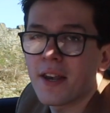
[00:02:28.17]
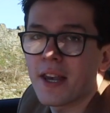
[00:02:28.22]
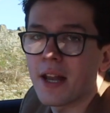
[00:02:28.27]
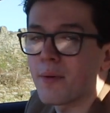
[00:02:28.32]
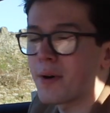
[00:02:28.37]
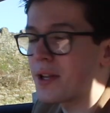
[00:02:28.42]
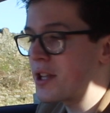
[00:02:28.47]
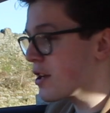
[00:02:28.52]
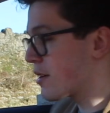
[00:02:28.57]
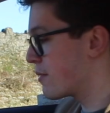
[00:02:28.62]

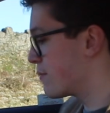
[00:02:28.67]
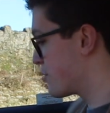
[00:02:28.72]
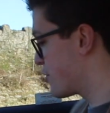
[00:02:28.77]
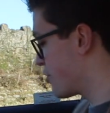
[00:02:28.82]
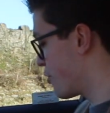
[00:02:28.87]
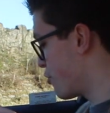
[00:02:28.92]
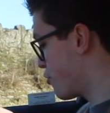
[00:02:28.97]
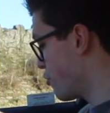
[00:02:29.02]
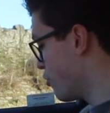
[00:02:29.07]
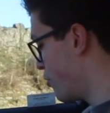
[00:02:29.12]
Now when you come
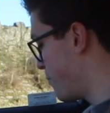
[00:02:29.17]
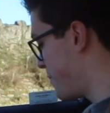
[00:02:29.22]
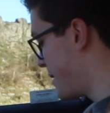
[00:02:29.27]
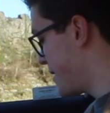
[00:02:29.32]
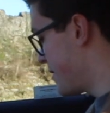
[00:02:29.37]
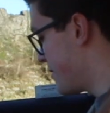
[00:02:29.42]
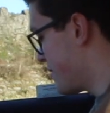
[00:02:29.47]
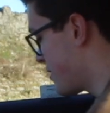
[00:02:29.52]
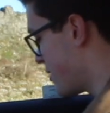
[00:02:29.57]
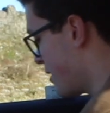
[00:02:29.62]
to the door
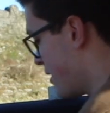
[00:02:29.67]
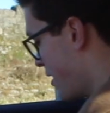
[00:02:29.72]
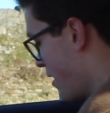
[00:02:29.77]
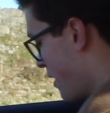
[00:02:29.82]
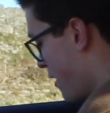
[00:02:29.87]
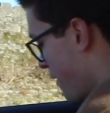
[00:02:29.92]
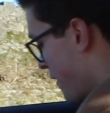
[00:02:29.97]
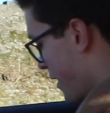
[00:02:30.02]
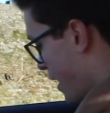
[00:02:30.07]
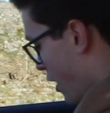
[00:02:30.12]
bins,
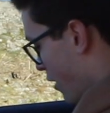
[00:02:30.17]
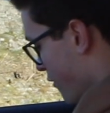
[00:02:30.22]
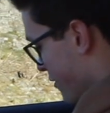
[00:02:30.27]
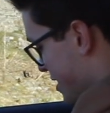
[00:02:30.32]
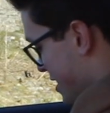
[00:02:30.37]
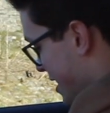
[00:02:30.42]
they are a